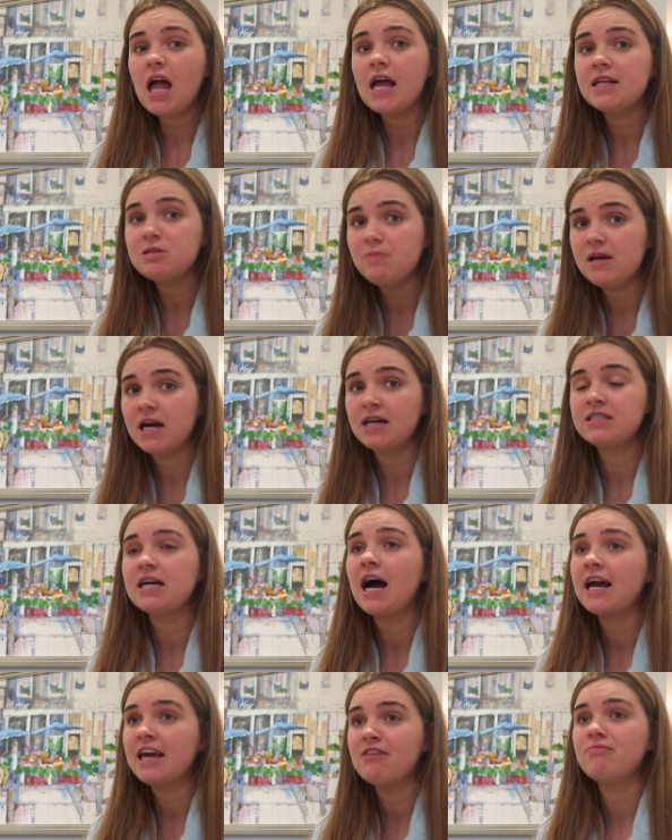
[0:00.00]
It's because
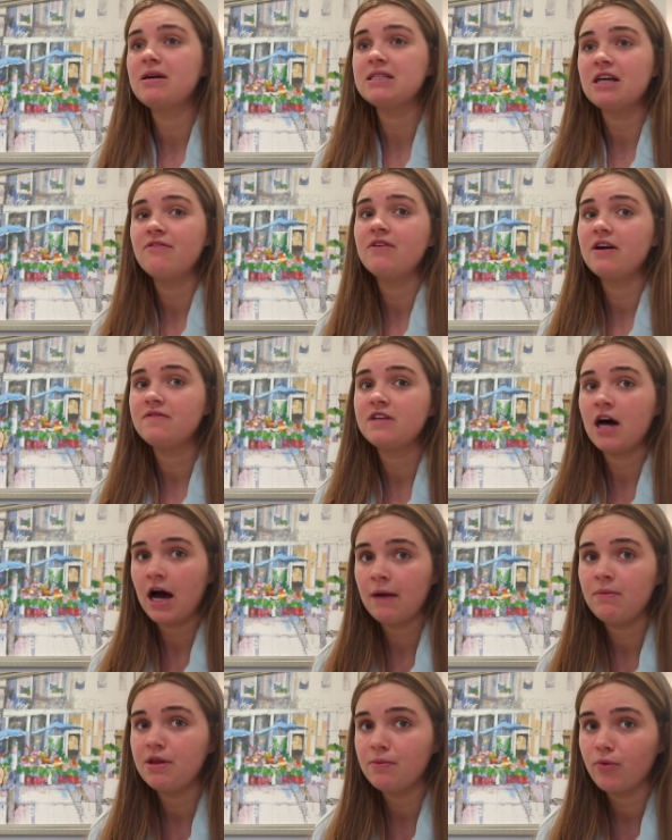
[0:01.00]
I give myself enough
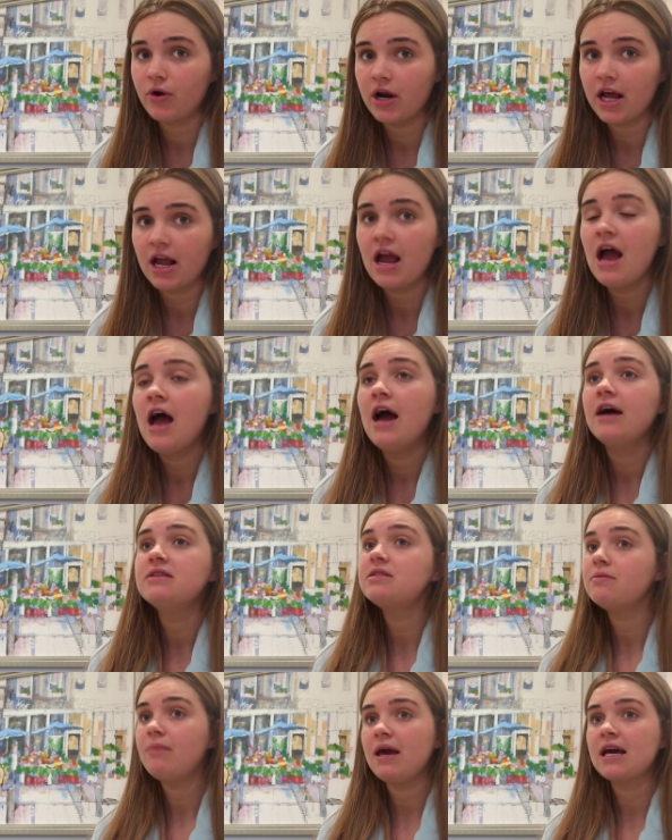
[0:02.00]
time in the morning
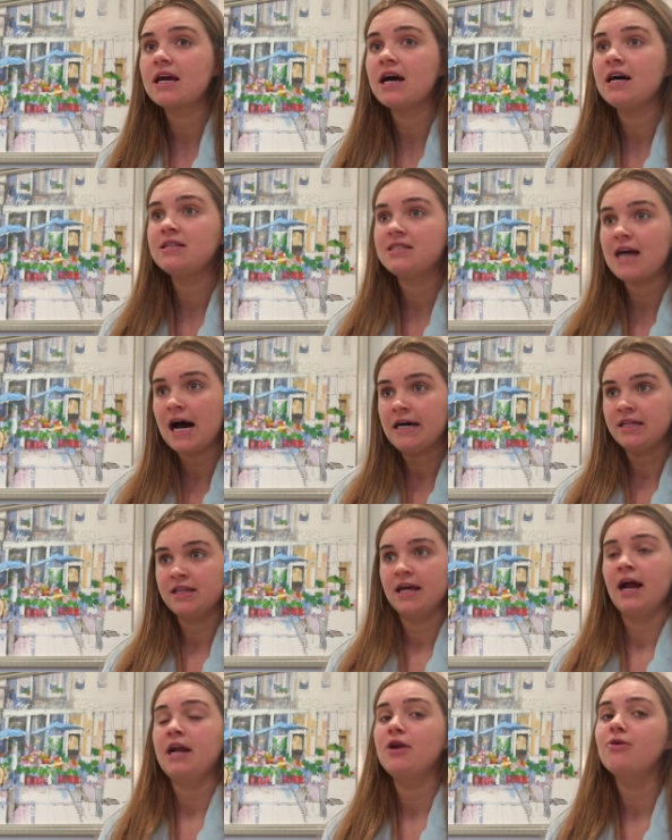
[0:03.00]
to make a salad
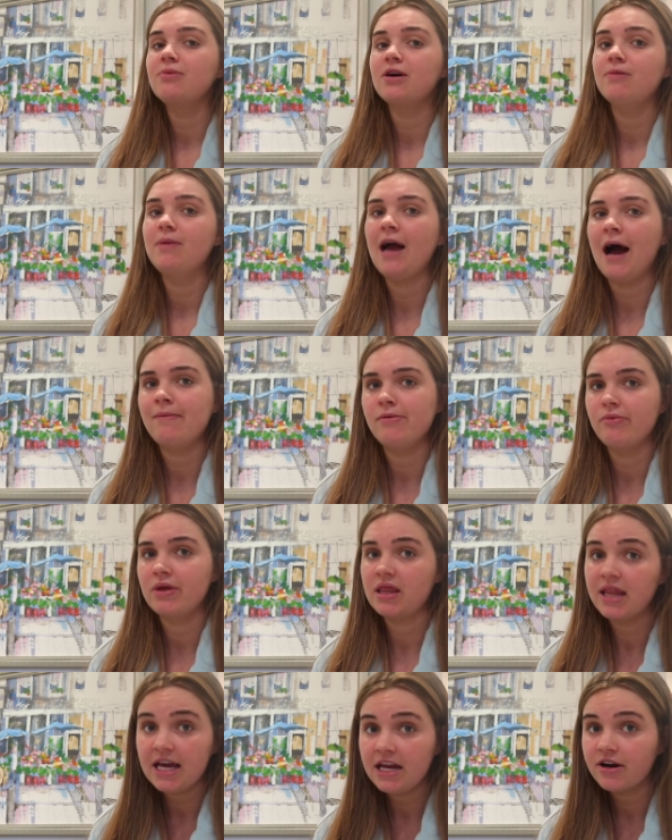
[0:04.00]
that I know I'm gonna be happy
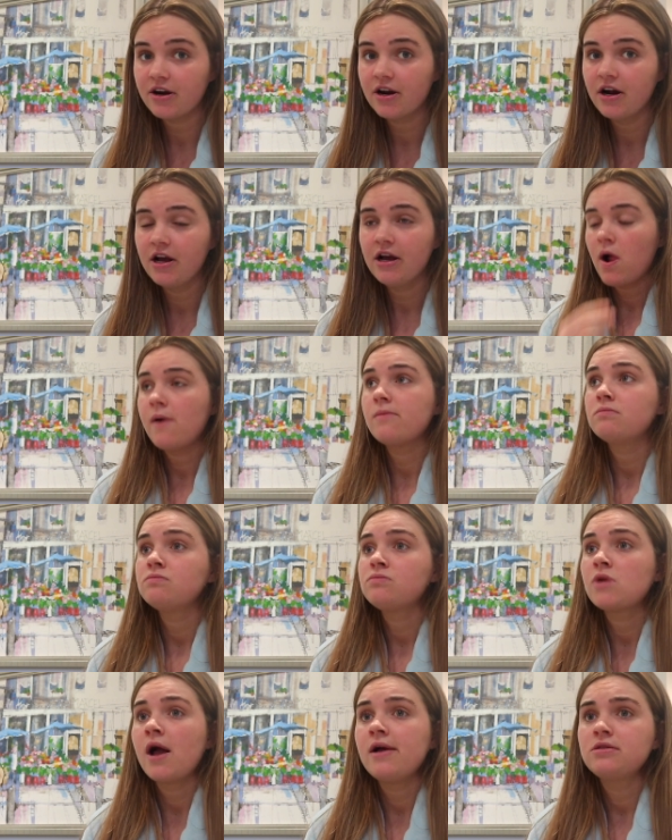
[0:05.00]
with later.
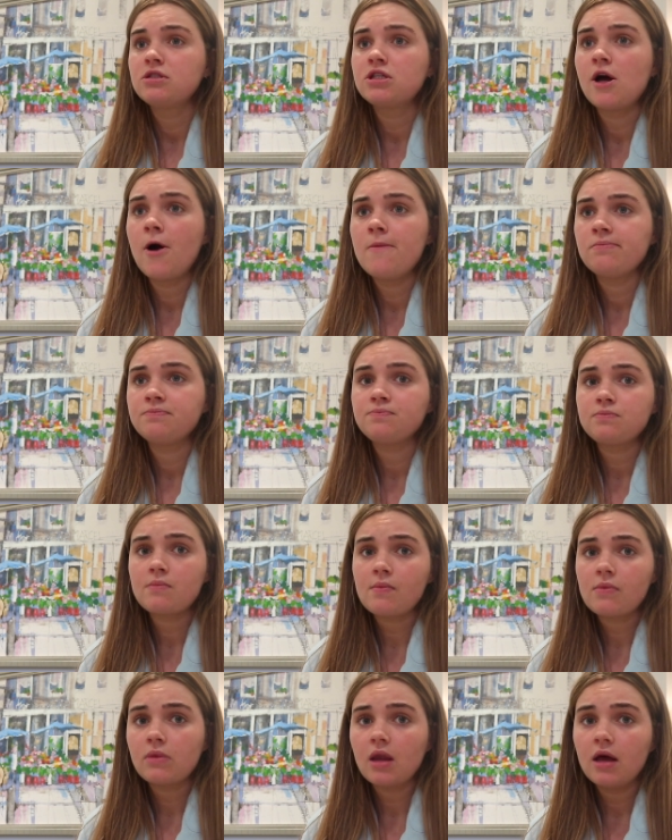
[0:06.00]
So um,
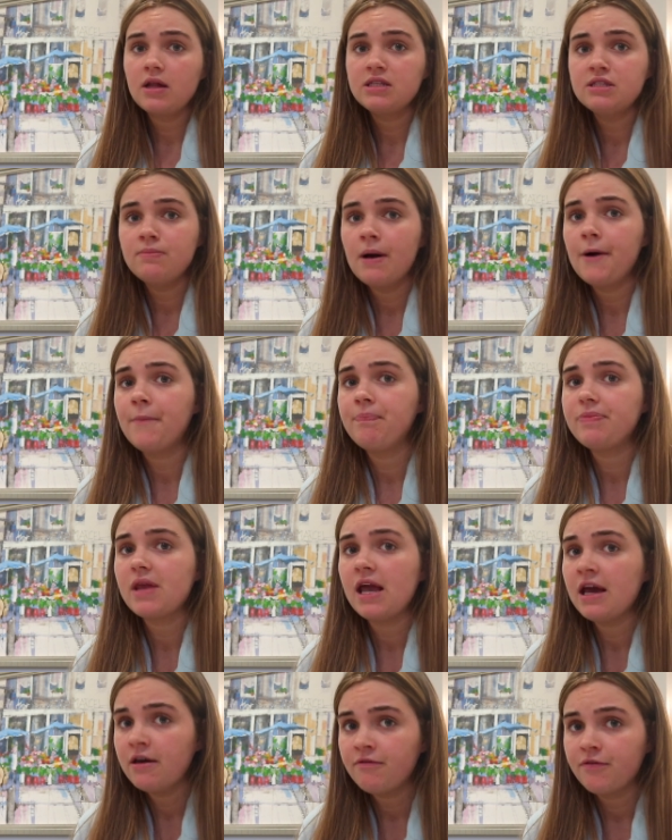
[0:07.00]
that's about
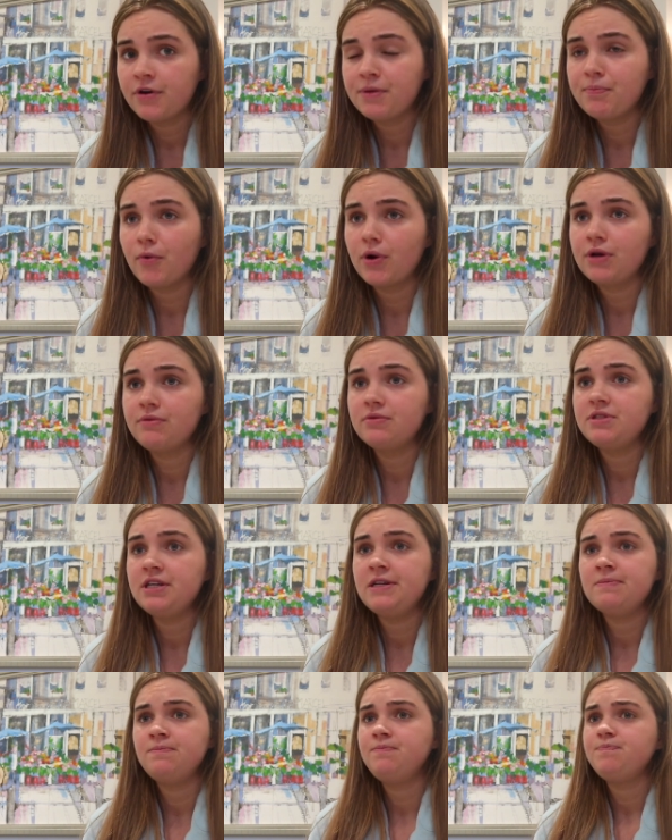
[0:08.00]
it for the morning
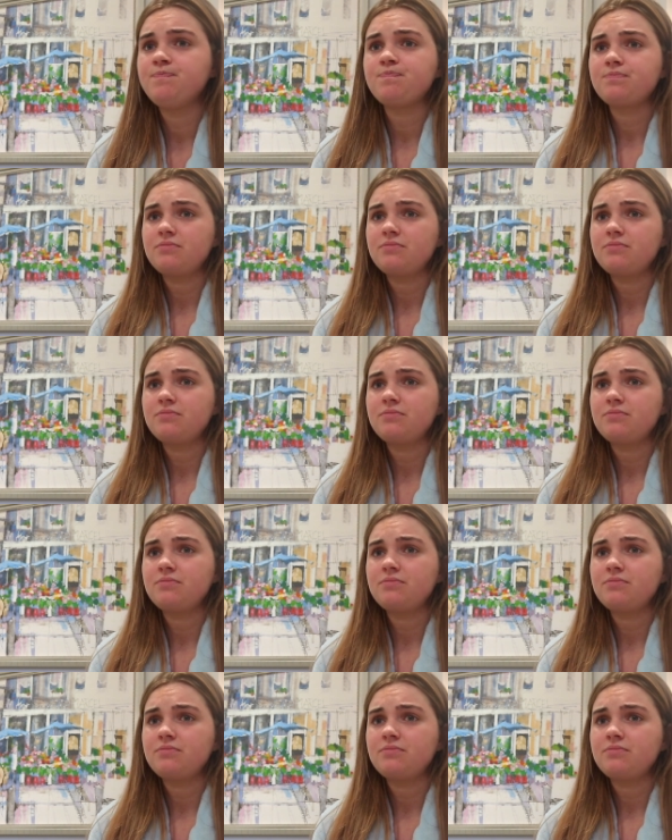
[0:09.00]
routine.